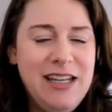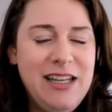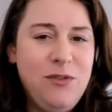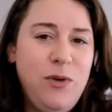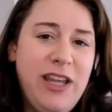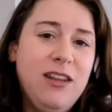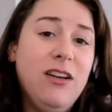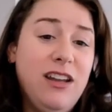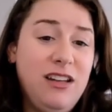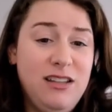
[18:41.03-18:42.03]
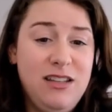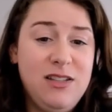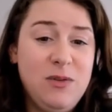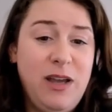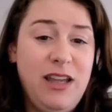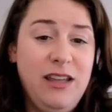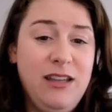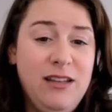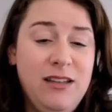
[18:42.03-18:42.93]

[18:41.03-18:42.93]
And if we can look at it this way,